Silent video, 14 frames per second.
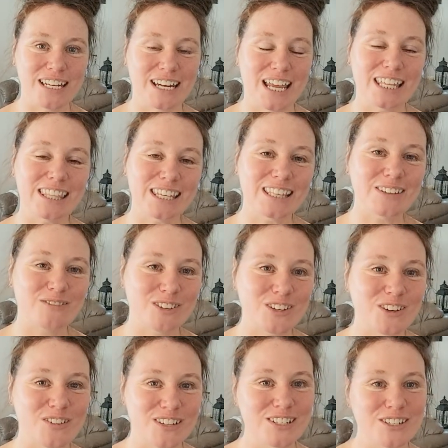and I think that we're
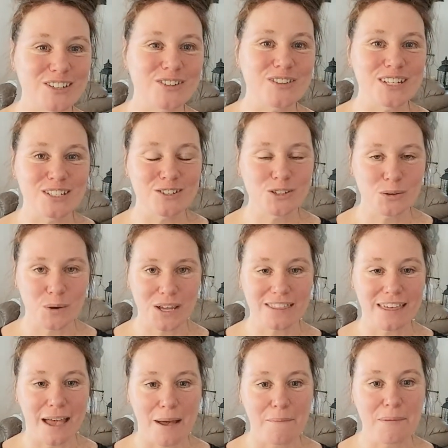going to enjoy
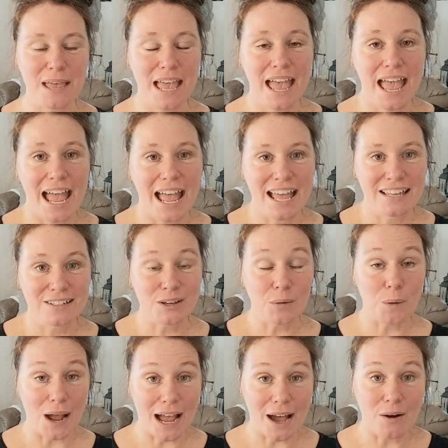them. And
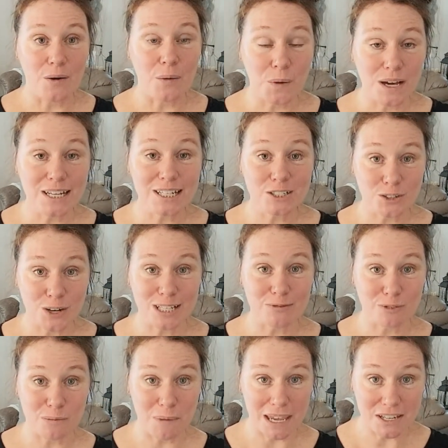wow, what a
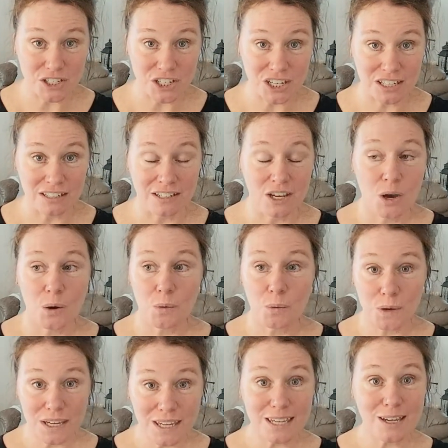transformation.
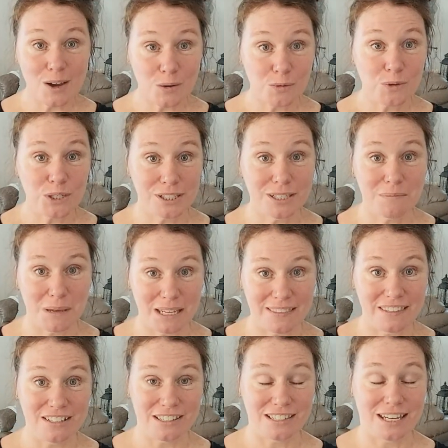We really made
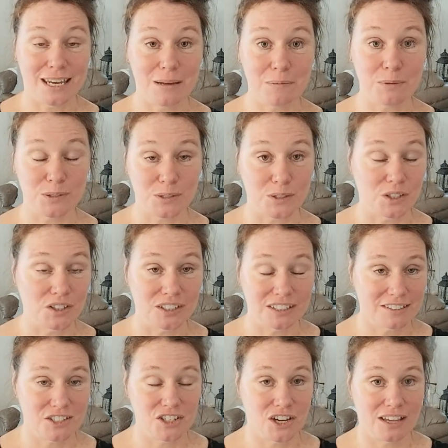these tables
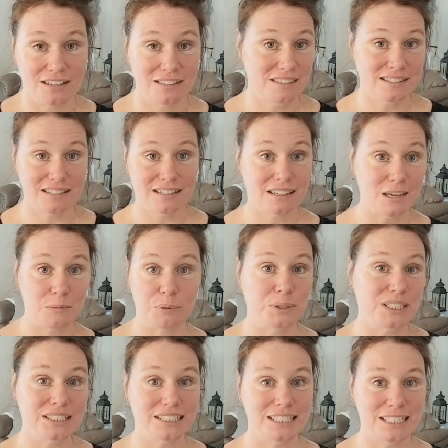look just completely